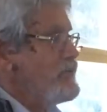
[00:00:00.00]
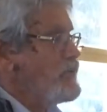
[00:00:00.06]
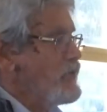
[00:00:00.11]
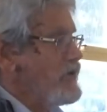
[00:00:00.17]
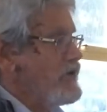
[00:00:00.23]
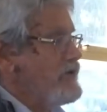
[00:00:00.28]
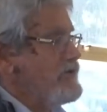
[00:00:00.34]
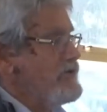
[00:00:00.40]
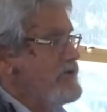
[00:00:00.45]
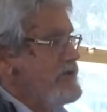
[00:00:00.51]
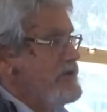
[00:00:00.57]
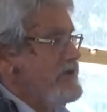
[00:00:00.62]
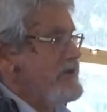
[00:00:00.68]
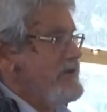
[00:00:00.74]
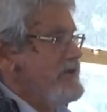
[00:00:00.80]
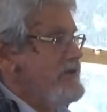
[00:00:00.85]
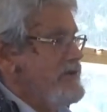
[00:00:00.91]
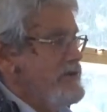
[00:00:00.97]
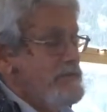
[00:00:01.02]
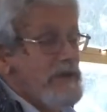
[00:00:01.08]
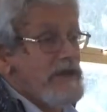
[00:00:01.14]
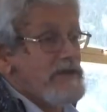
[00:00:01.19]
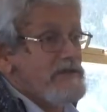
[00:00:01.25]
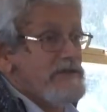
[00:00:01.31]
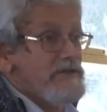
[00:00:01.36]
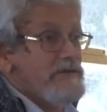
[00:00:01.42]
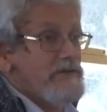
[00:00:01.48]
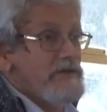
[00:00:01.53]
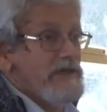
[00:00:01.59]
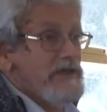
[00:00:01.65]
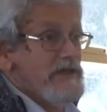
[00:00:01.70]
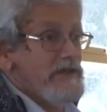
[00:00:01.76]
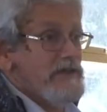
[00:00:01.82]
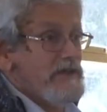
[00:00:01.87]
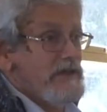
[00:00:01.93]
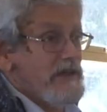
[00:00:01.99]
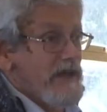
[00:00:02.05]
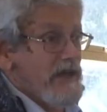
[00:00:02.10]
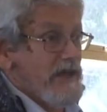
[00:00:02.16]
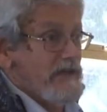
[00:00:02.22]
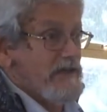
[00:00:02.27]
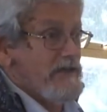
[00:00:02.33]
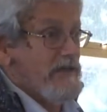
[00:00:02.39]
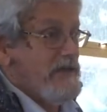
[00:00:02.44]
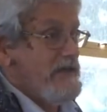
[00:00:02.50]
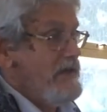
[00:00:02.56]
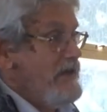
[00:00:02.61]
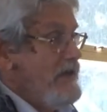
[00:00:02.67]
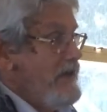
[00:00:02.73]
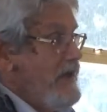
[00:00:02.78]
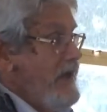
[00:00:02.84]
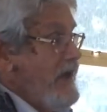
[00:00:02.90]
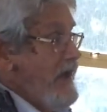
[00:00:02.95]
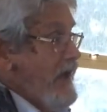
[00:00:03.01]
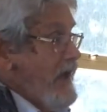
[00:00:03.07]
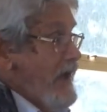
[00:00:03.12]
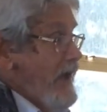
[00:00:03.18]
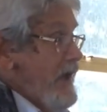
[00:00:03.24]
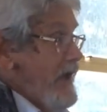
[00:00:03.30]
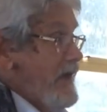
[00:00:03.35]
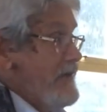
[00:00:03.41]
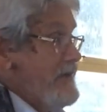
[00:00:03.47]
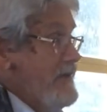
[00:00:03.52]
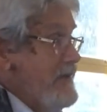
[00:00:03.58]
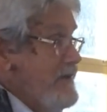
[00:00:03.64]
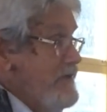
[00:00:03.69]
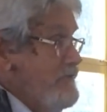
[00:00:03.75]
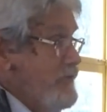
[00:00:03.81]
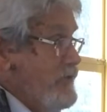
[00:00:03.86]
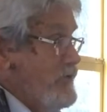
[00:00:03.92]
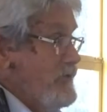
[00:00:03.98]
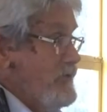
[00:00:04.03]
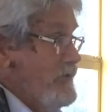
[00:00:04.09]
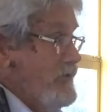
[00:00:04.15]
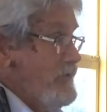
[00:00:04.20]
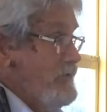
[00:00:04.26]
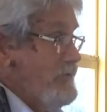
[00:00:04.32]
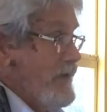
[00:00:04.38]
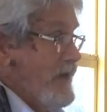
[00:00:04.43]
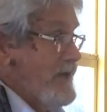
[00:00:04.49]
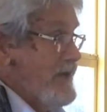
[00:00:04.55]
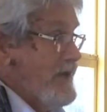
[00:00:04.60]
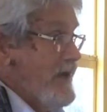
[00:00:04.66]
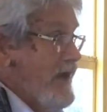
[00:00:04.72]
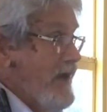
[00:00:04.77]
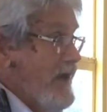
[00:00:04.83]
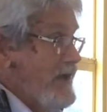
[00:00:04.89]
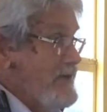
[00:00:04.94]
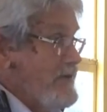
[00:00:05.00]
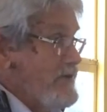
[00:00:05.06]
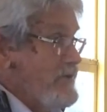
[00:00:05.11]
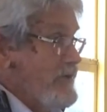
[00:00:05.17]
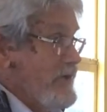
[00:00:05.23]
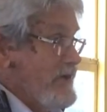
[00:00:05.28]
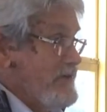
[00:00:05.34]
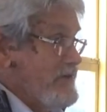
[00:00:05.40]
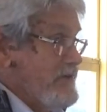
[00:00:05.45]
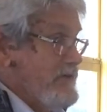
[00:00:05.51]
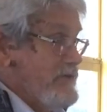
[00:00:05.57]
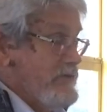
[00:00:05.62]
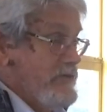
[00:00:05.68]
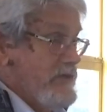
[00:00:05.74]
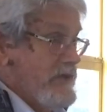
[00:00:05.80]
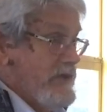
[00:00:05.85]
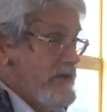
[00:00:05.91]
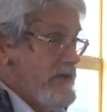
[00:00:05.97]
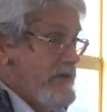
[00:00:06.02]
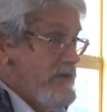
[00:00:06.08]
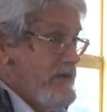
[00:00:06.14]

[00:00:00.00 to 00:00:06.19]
worsened the bacteria in the gut, and therefore made it harder to actually treat.